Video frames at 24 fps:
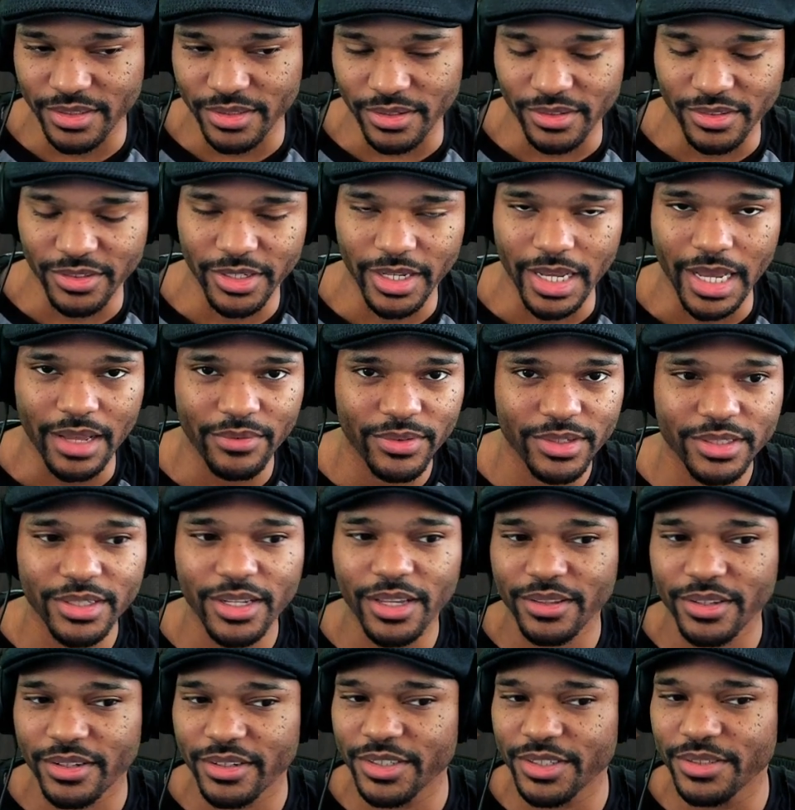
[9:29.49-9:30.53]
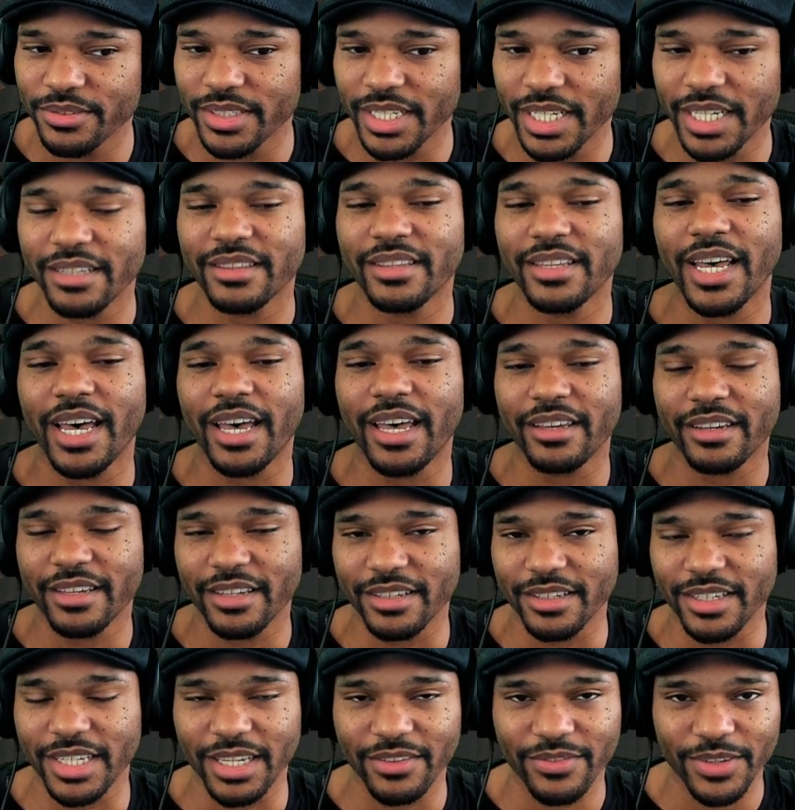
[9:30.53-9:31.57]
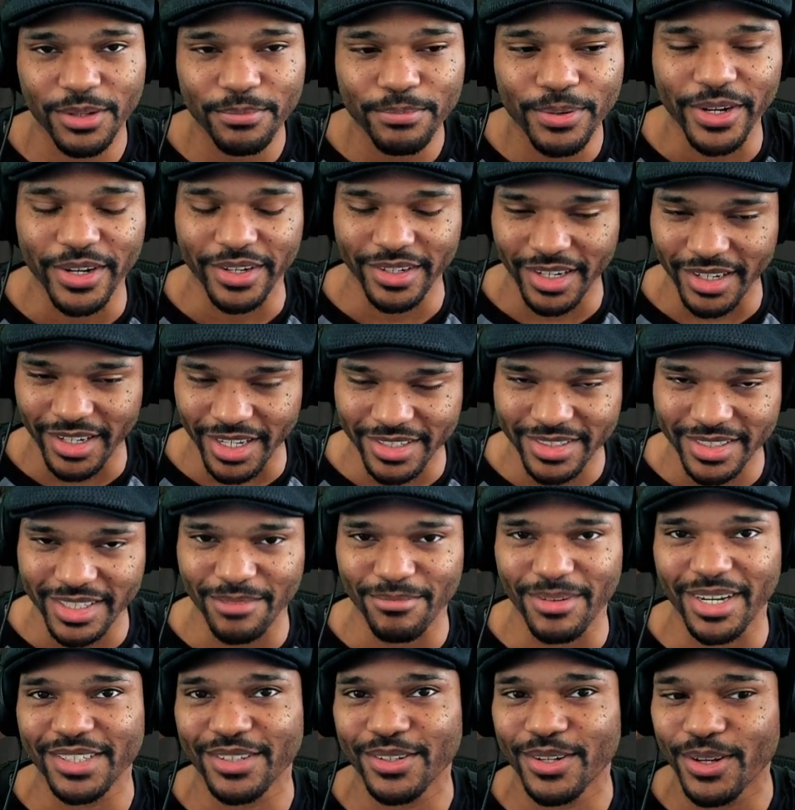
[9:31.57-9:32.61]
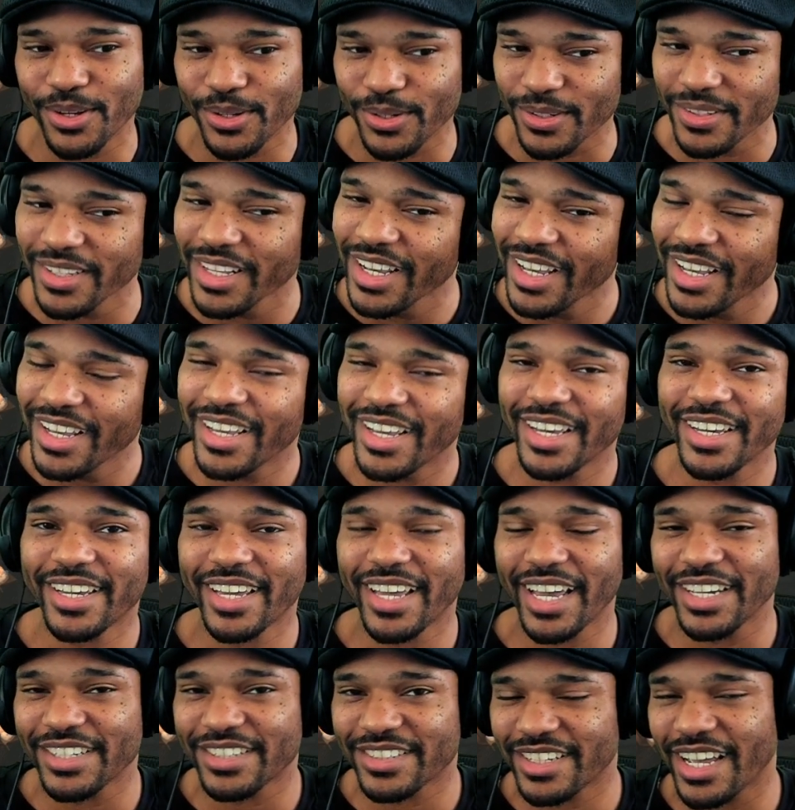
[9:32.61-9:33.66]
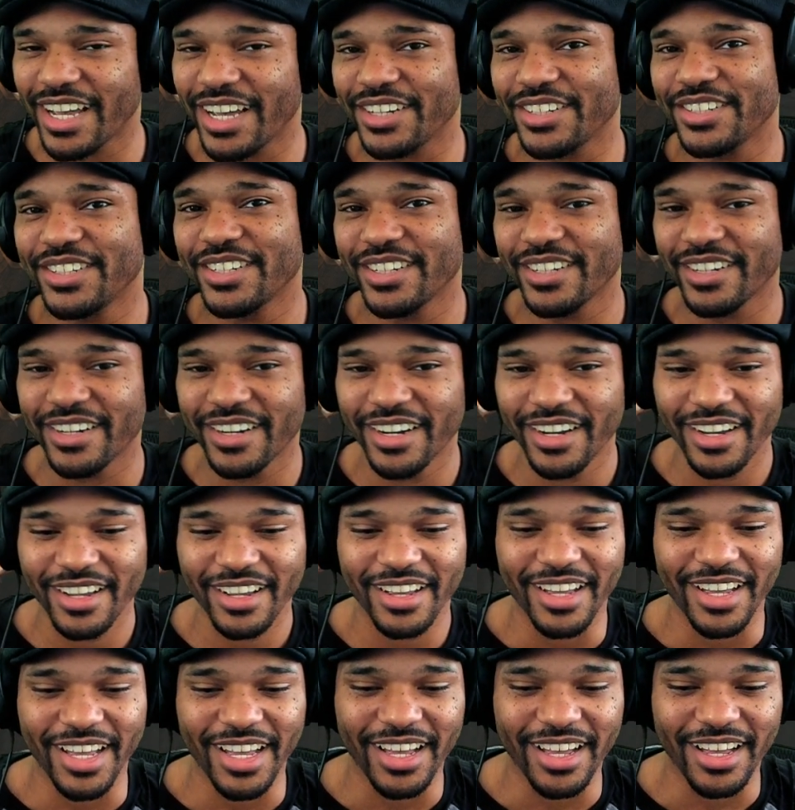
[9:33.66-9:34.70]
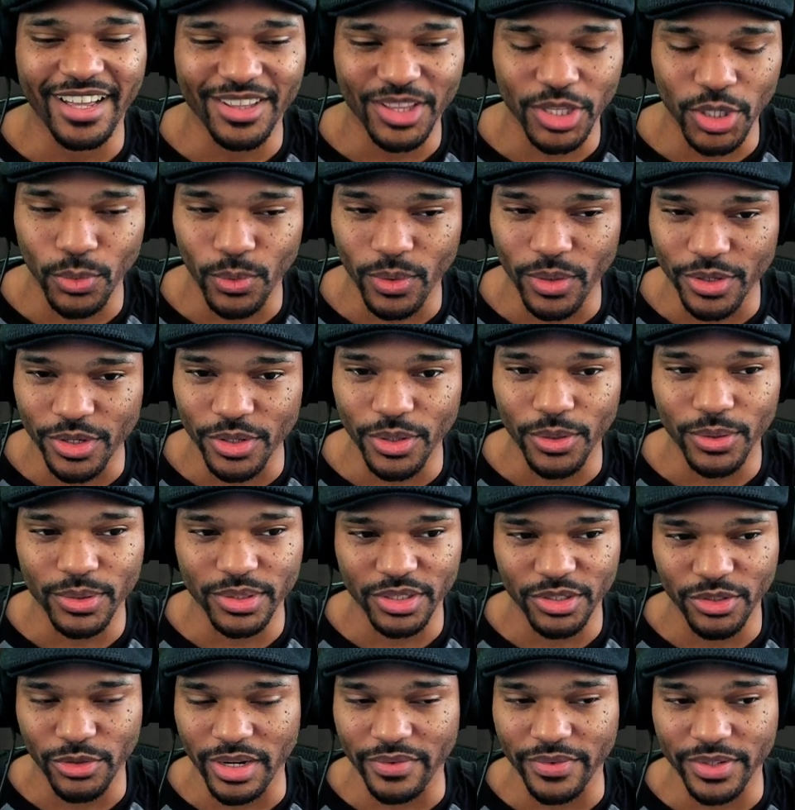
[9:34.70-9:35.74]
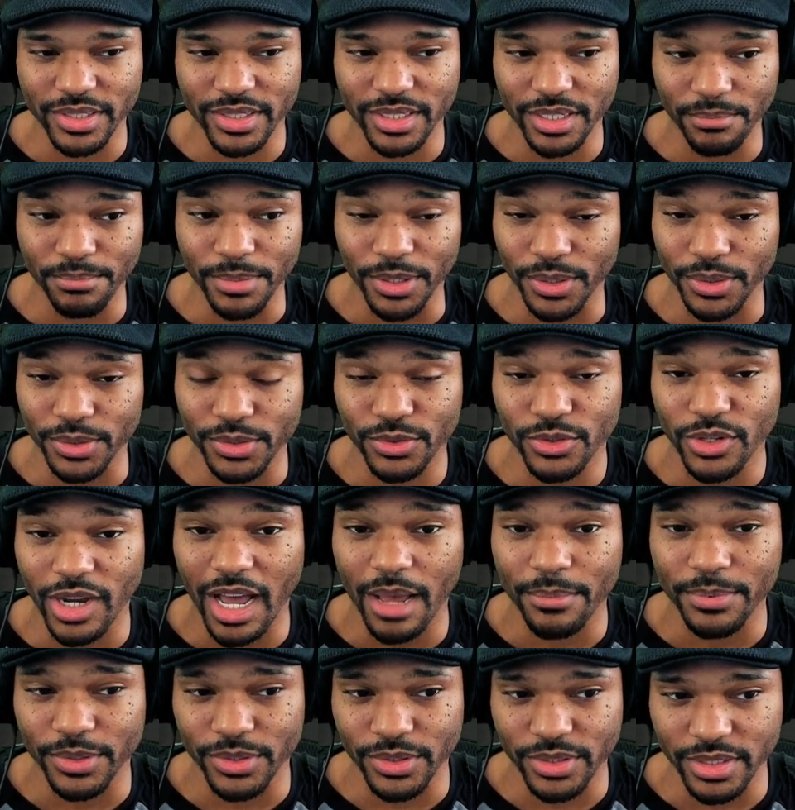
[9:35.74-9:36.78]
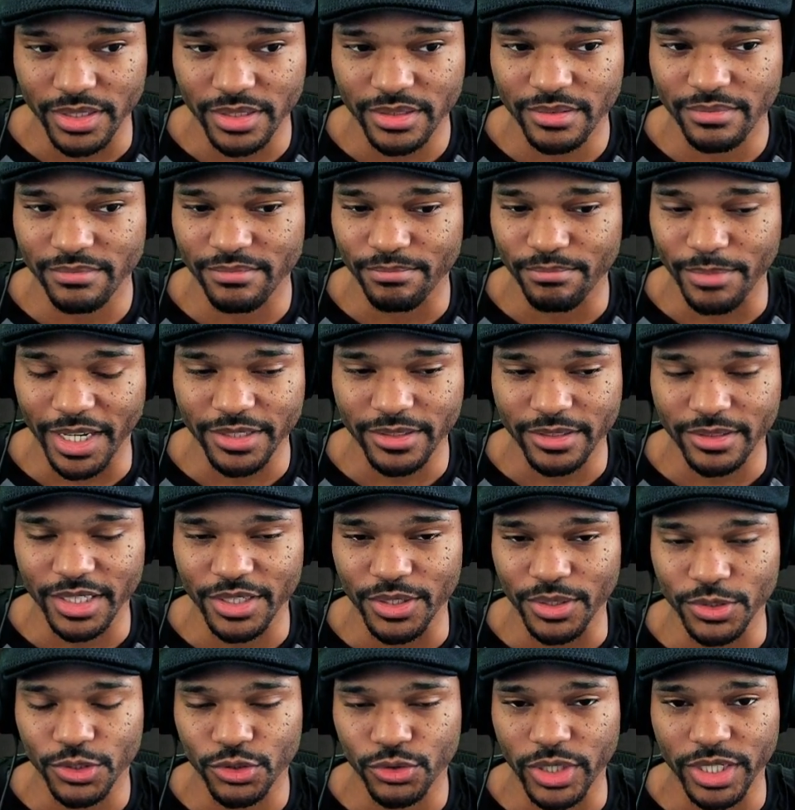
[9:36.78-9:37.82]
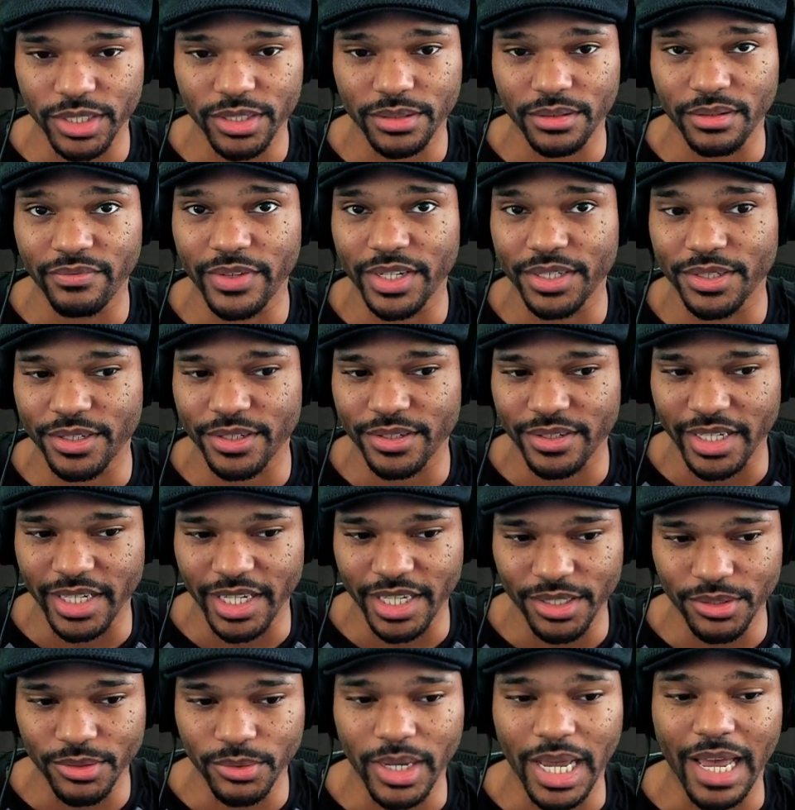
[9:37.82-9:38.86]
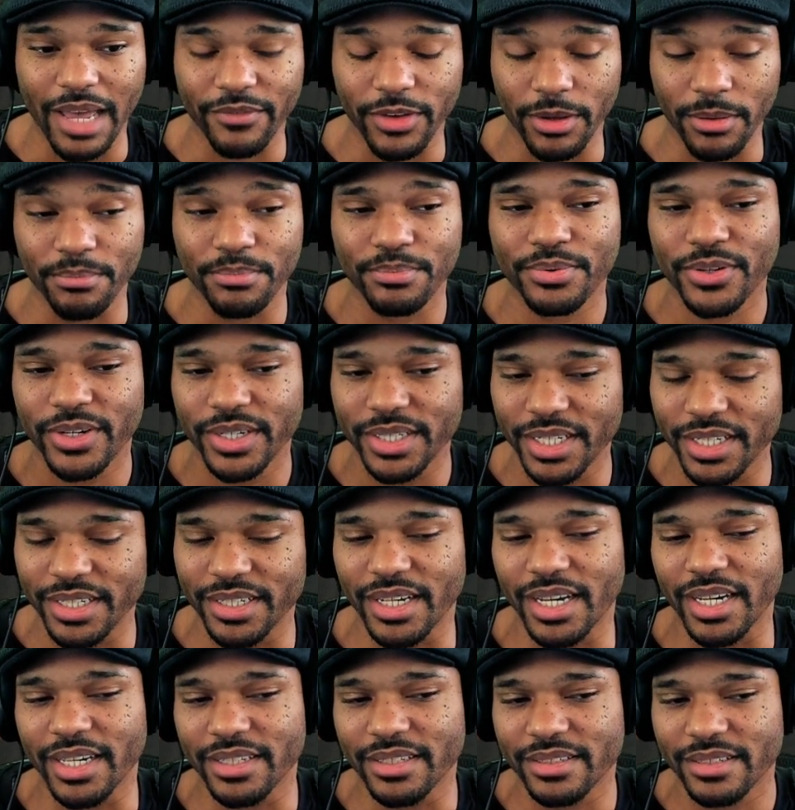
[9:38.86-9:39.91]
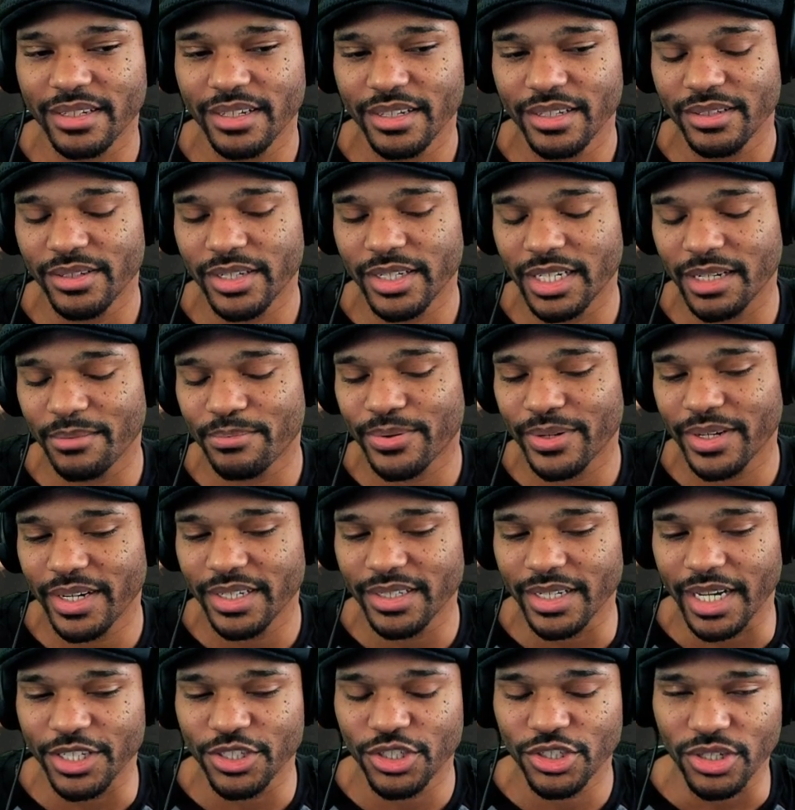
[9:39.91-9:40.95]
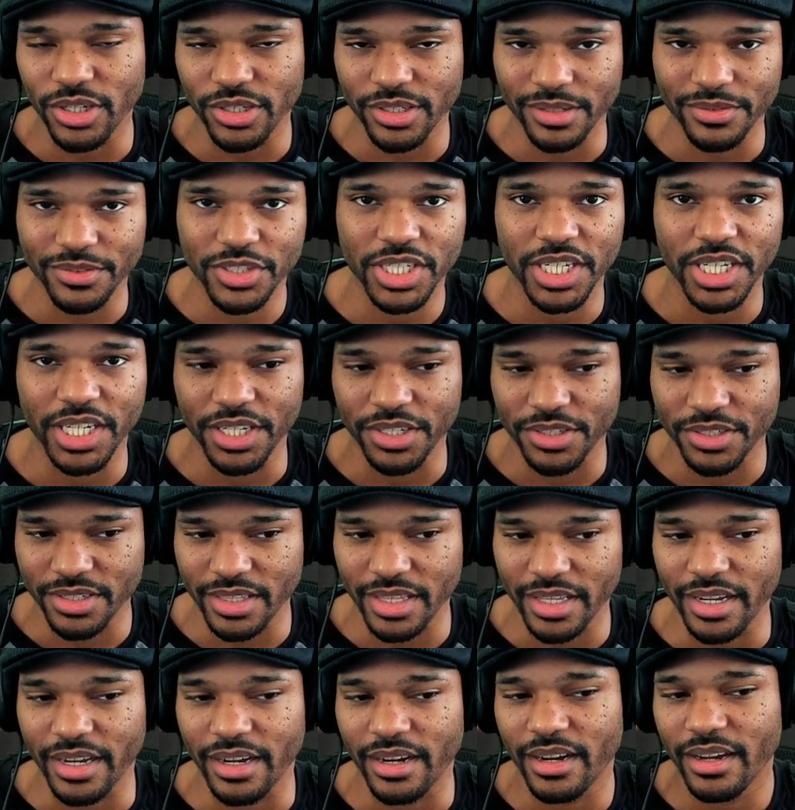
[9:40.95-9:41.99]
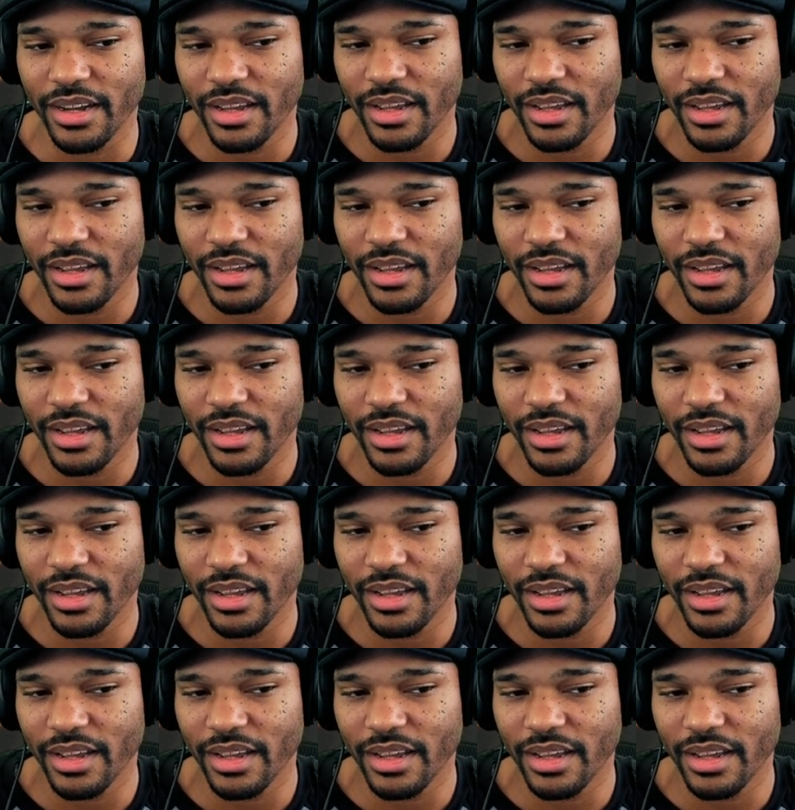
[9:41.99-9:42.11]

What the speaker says: So you have another unique that can give you a pretty decent amount of gold in case that you're low on gold and you ever see bows drop. You just basically go straight to the vendor and you have you get a pretty nice chunk of change there